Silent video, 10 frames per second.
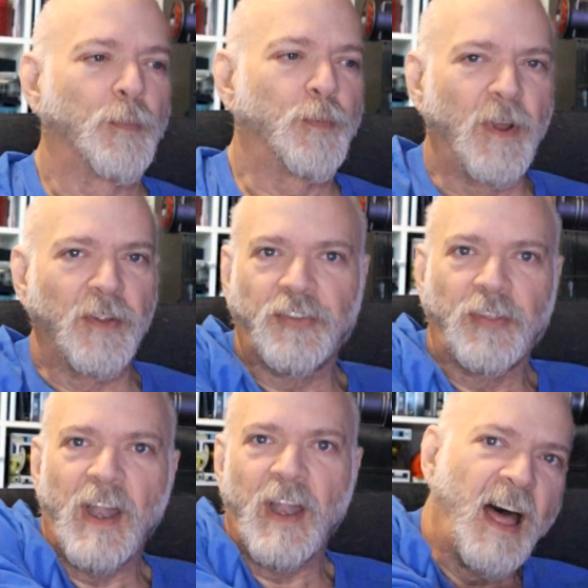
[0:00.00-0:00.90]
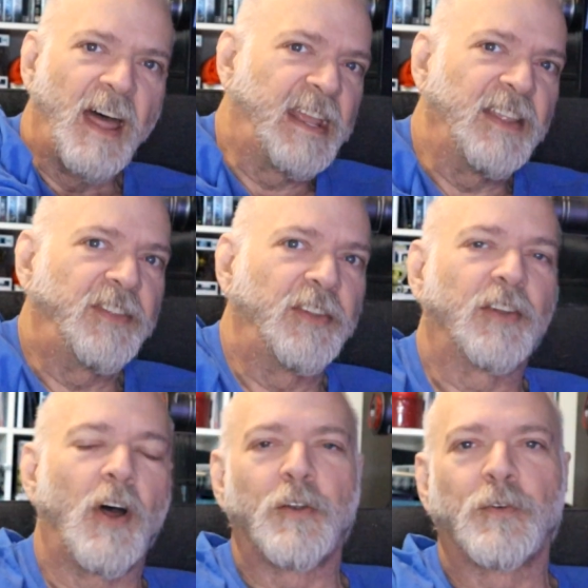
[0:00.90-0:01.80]
presses something hot against it to
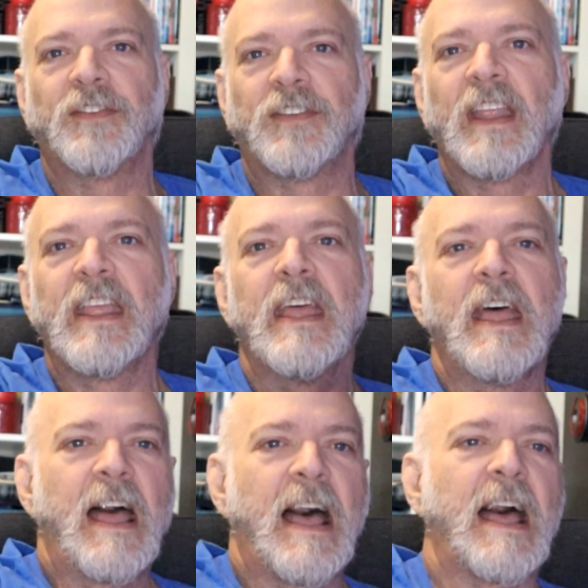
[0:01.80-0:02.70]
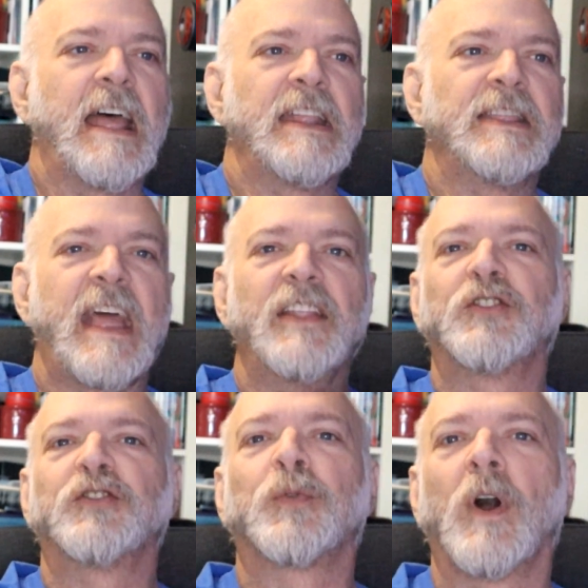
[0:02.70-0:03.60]
cauterize it. That's a
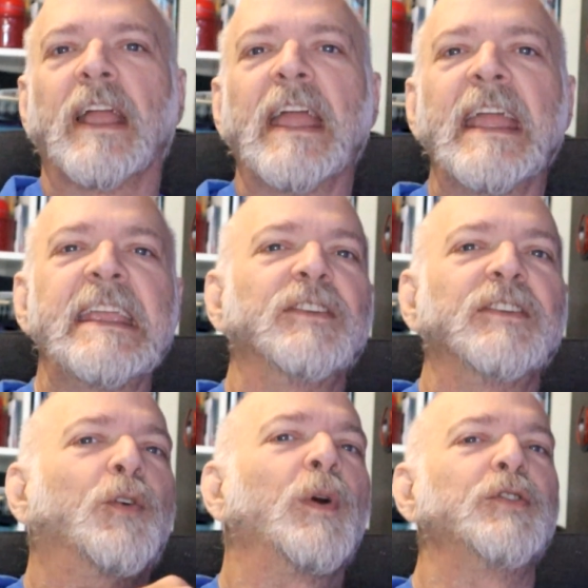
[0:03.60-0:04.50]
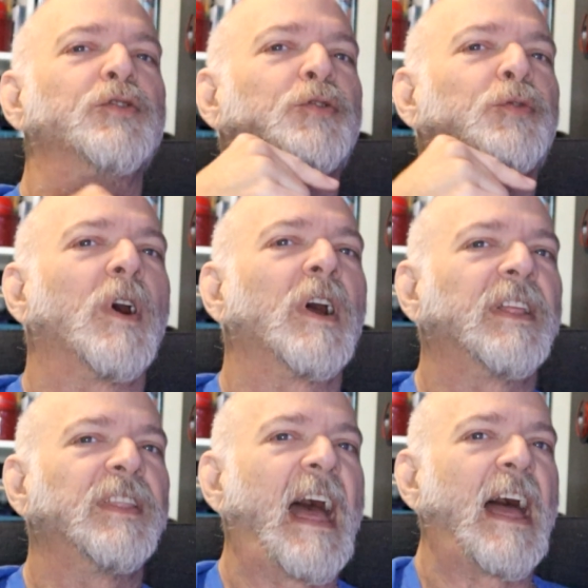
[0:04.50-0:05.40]
shrug. He's going to shrug
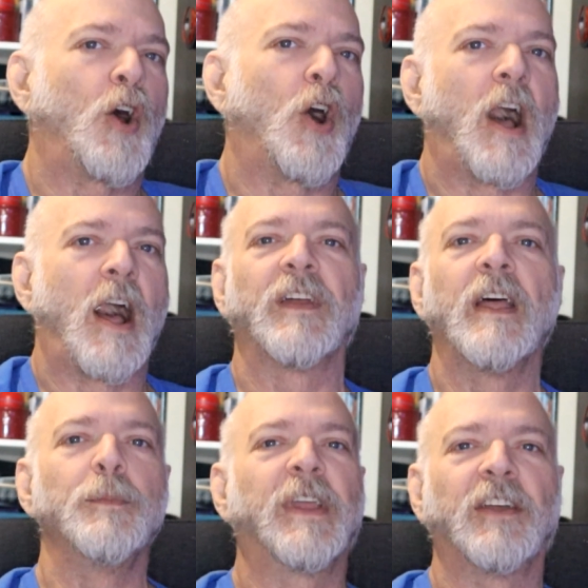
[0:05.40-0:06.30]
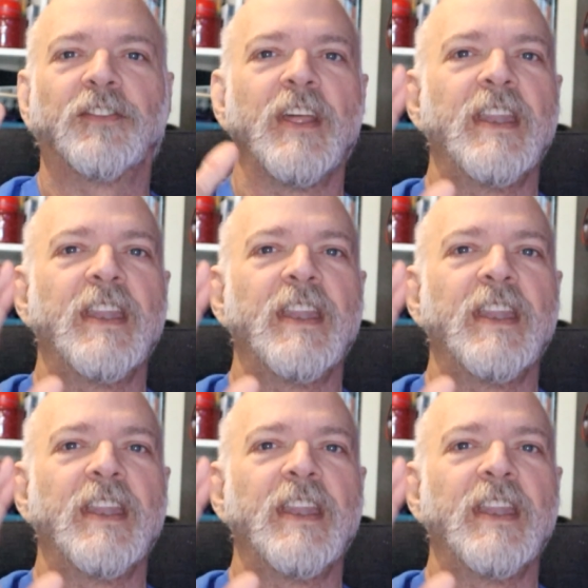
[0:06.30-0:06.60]
that off, because the